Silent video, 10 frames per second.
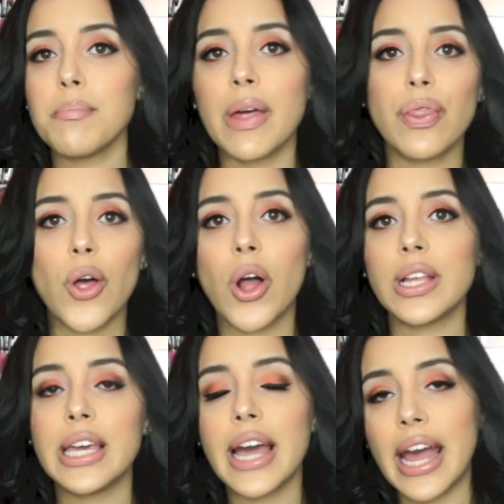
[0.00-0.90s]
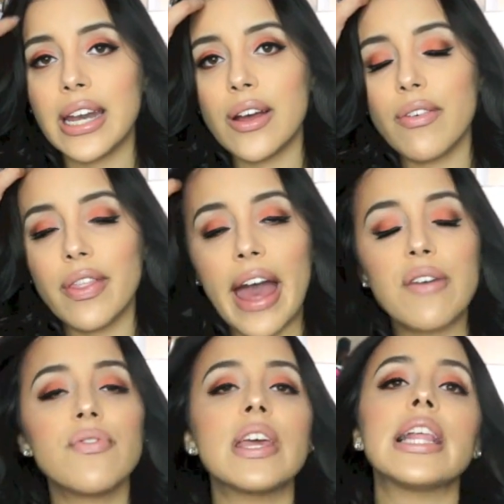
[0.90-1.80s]
mentholy, kind of
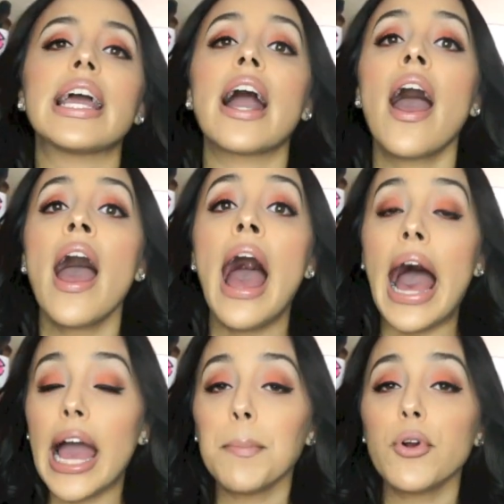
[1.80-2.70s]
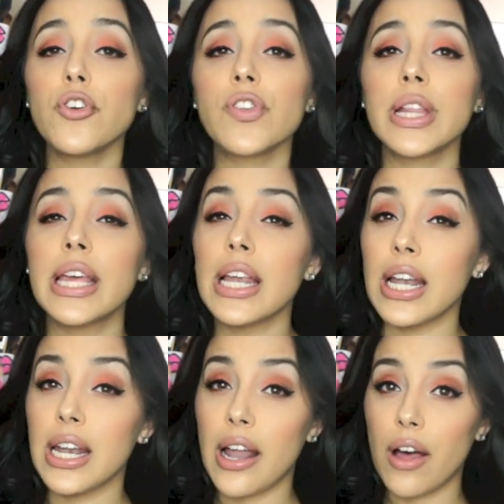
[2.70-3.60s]
that feeling. I personally
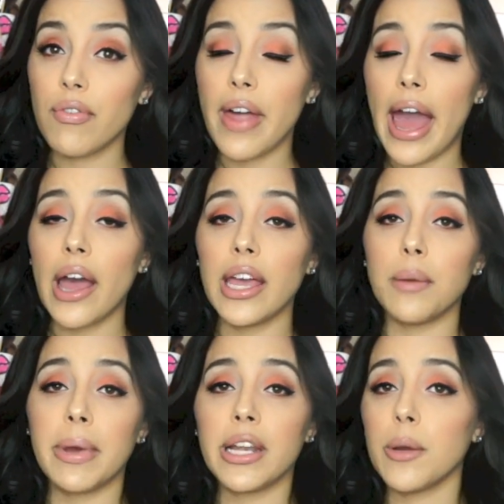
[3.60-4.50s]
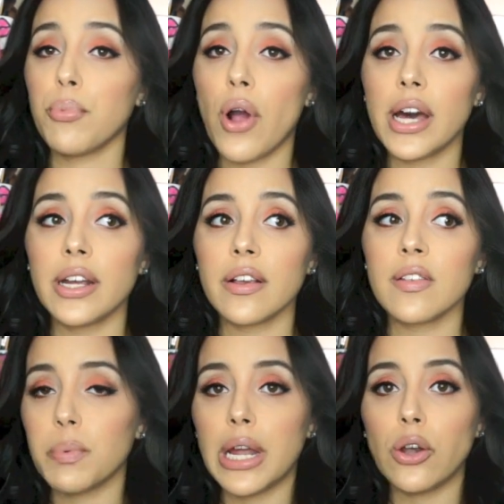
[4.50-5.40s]
love that in my lip
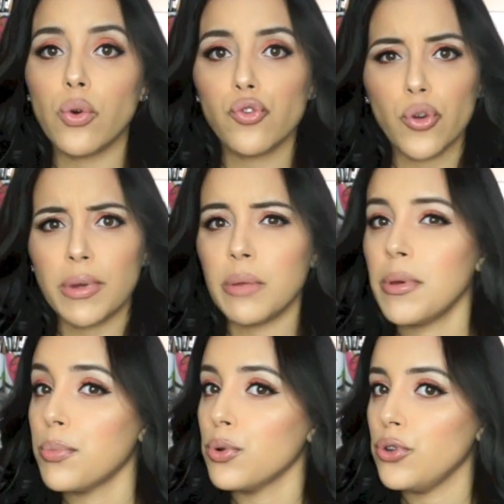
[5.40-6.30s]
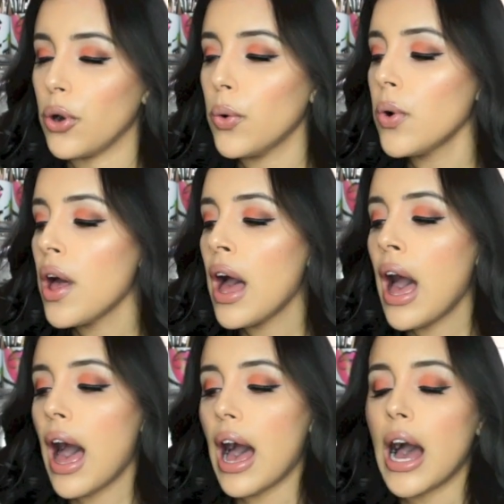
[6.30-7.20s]
products, but I know so many people don't.
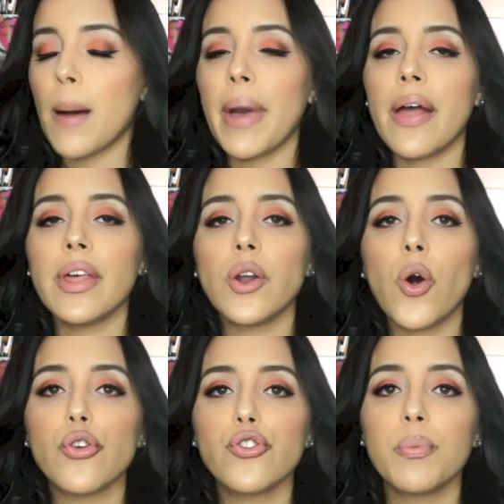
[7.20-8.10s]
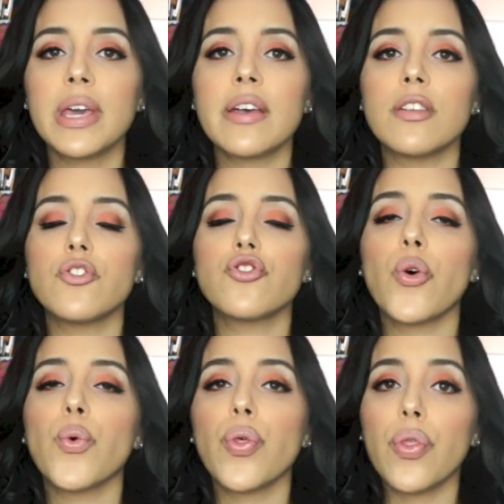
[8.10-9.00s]
And then also because it's
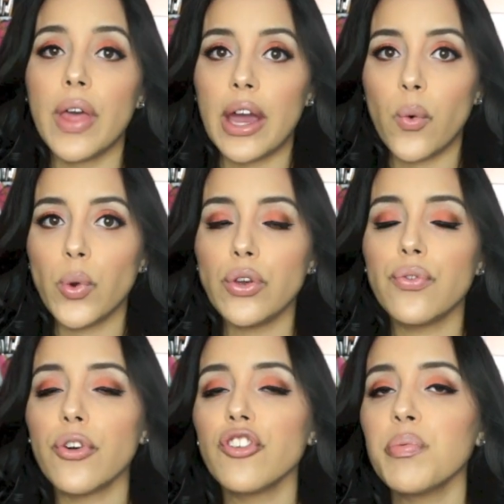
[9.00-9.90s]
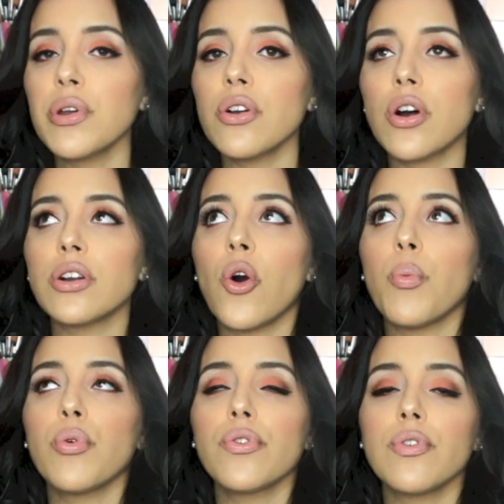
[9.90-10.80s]
so thick. When you first put it on, it
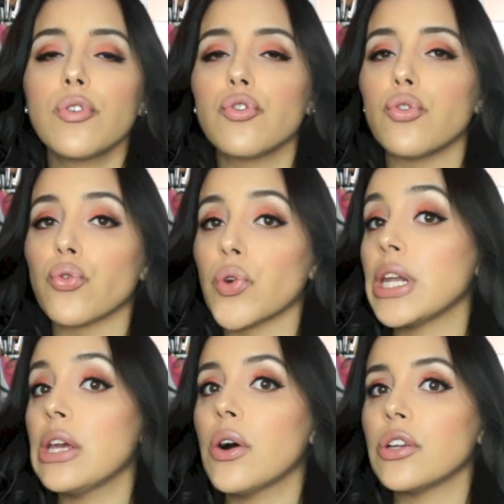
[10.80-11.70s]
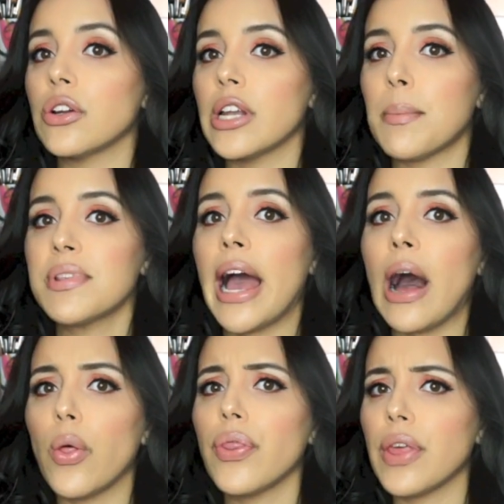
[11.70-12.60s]
almost feels gritty on your lips
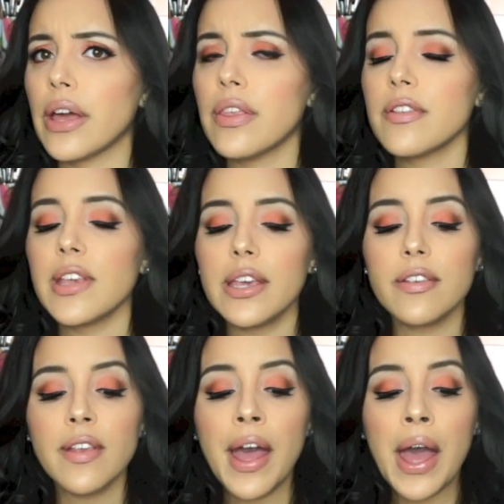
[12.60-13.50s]
how thick this is.